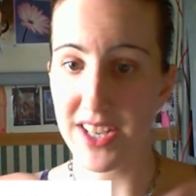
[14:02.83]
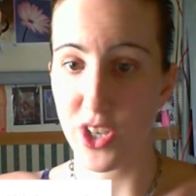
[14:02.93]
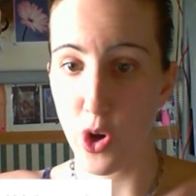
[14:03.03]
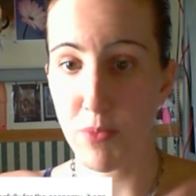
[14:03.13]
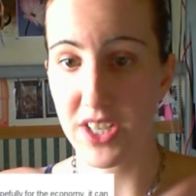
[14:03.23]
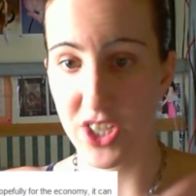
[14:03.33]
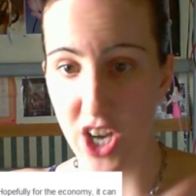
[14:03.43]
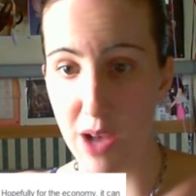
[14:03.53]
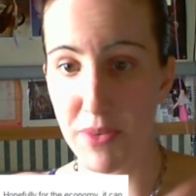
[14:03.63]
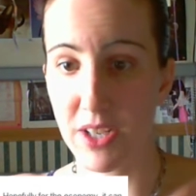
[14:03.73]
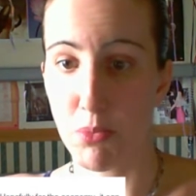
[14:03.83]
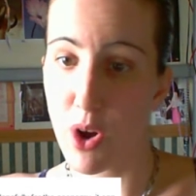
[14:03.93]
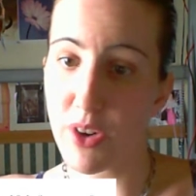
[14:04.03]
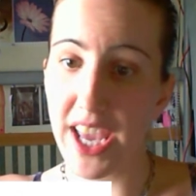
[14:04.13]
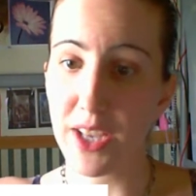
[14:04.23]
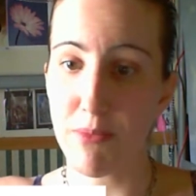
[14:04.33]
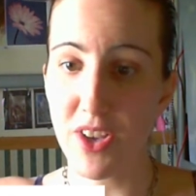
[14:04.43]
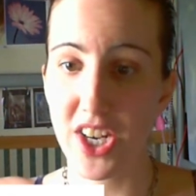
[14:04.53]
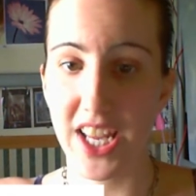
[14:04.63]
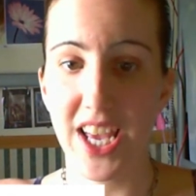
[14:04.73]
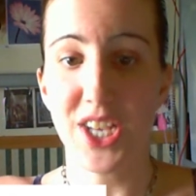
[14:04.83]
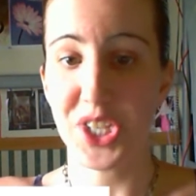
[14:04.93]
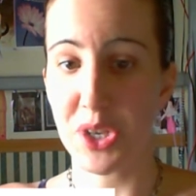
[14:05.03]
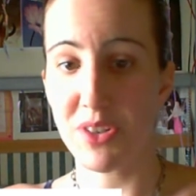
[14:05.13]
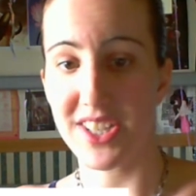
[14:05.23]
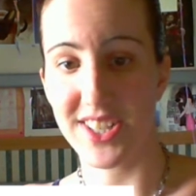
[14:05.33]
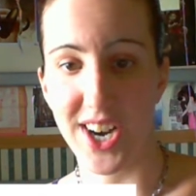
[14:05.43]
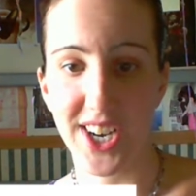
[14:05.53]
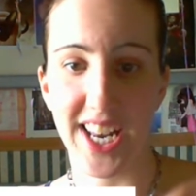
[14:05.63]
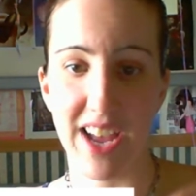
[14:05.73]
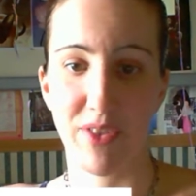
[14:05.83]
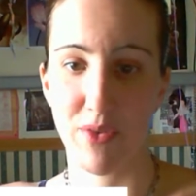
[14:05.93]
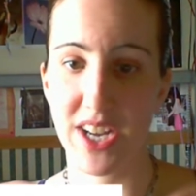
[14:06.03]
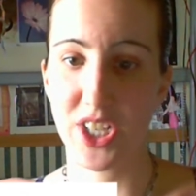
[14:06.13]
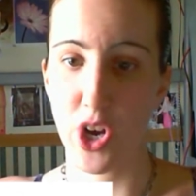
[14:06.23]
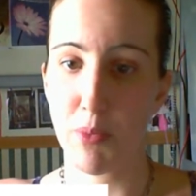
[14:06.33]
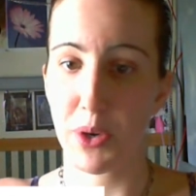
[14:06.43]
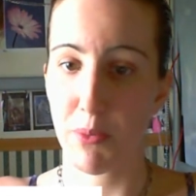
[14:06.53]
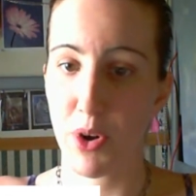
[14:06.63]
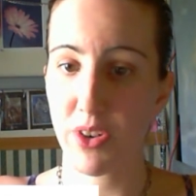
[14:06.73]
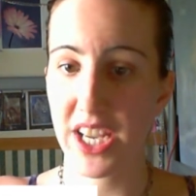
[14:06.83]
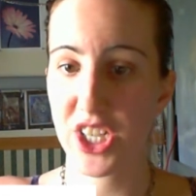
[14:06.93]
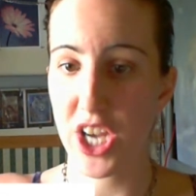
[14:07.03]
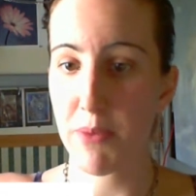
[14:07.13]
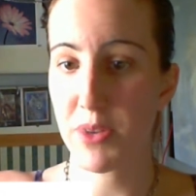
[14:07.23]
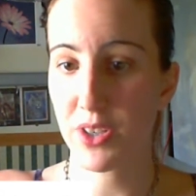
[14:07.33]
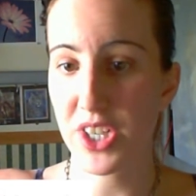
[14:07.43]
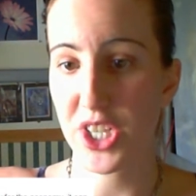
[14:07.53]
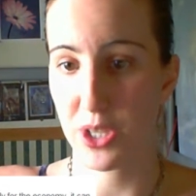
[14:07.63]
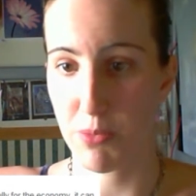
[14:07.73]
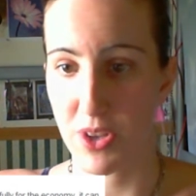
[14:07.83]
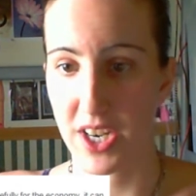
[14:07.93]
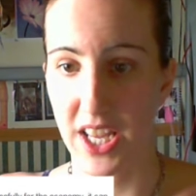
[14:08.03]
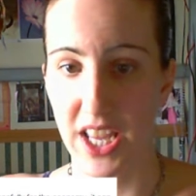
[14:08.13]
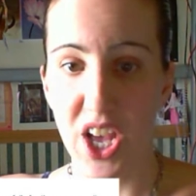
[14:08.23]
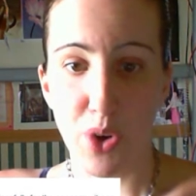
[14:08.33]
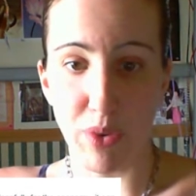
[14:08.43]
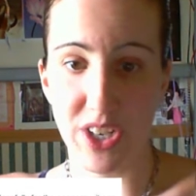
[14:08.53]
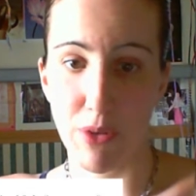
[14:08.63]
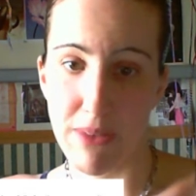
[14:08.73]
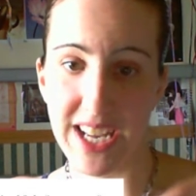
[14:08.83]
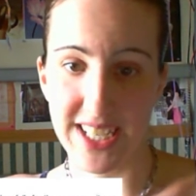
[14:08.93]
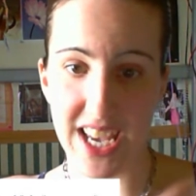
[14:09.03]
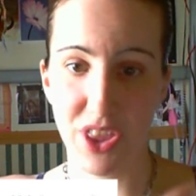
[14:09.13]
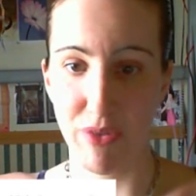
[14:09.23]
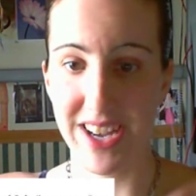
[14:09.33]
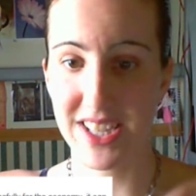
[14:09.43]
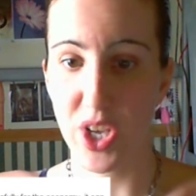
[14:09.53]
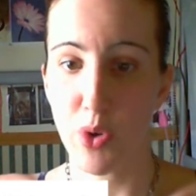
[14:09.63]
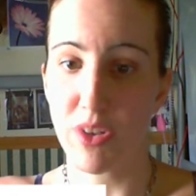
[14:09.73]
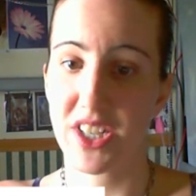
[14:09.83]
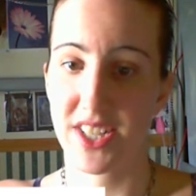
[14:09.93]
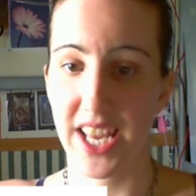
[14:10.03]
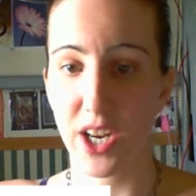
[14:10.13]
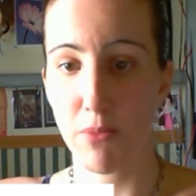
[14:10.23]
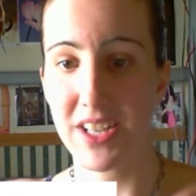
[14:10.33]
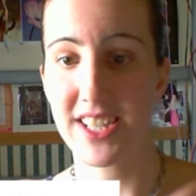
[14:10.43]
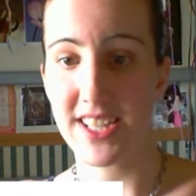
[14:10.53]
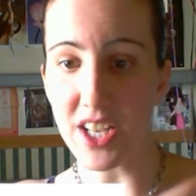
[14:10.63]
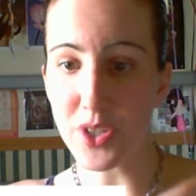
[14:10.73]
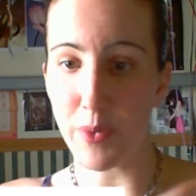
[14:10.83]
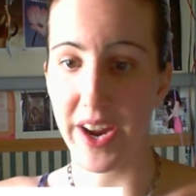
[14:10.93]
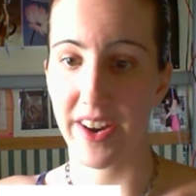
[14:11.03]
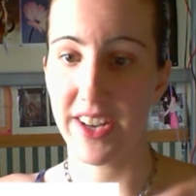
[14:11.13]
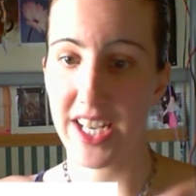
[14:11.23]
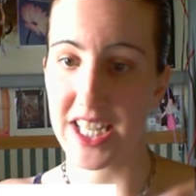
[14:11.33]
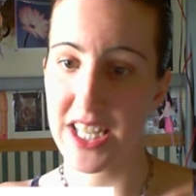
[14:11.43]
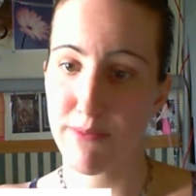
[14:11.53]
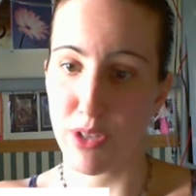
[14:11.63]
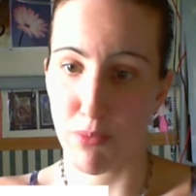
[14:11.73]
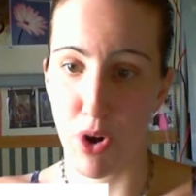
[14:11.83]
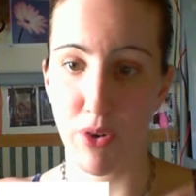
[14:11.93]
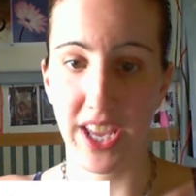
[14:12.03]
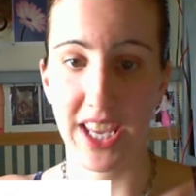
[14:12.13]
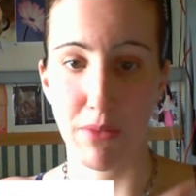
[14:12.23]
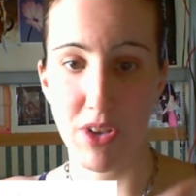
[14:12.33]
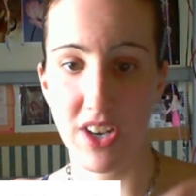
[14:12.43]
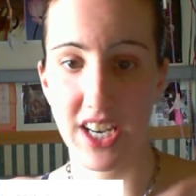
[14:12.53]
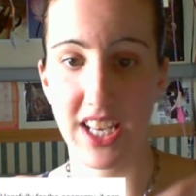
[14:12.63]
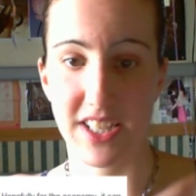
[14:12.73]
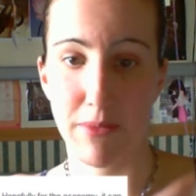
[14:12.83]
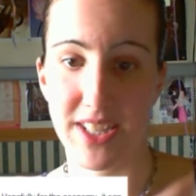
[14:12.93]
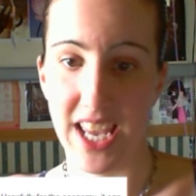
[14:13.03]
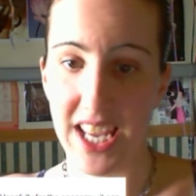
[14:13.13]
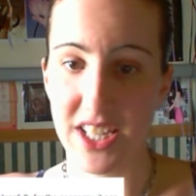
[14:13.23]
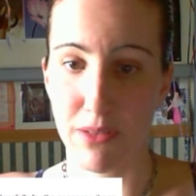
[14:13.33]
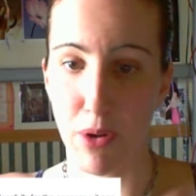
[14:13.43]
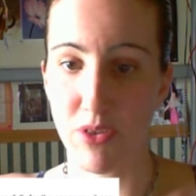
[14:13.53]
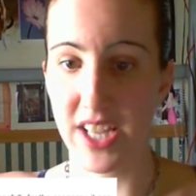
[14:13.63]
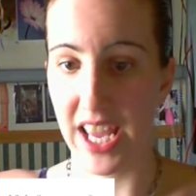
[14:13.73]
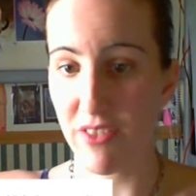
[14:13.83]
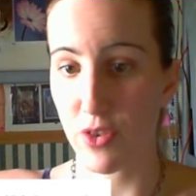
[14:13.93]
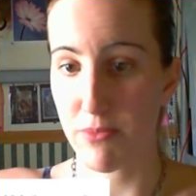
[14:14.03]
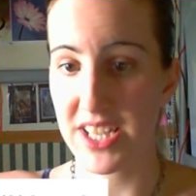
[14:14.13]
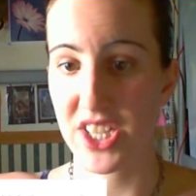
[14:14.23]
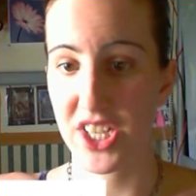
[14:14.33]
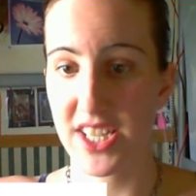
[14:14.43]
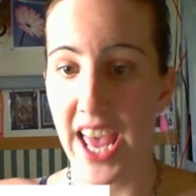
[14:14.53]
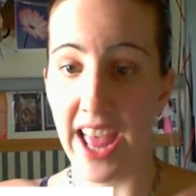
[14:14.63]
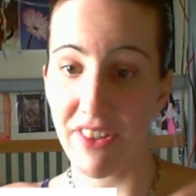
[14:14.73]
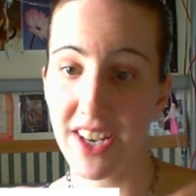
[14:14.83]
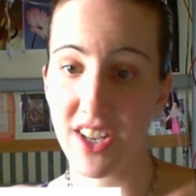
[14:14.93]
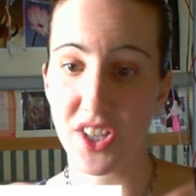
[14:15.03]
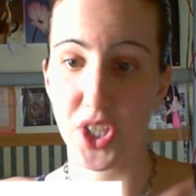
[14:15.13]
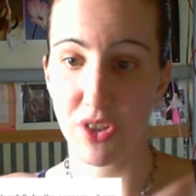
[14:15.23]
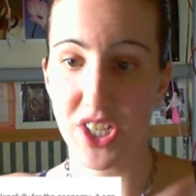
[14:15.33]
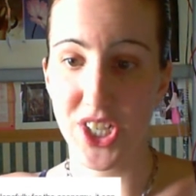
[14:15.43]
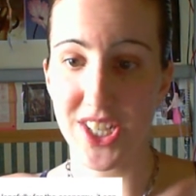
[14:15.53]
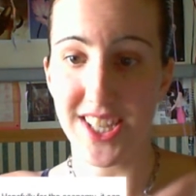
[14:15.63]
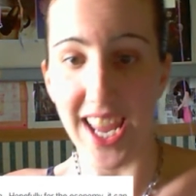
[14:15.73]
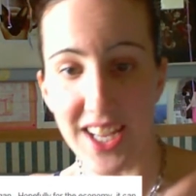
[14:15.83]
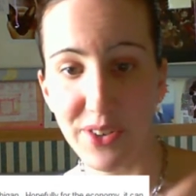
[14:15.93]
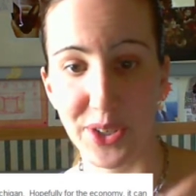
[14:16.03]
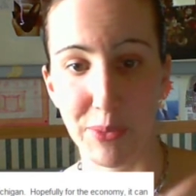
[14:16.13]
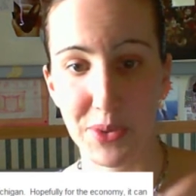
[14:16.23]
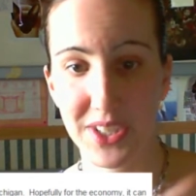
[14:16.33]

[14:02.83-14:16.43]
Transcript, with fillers: to open a shop in a pro-gay community, so does Target have the right to open a pro-gay shop in a Christian community. We don't make death threats, we just take our business elsewhere. It seems the pro-gay community exhibits hates and posts hateful messages, and then calls the Christians the hate group.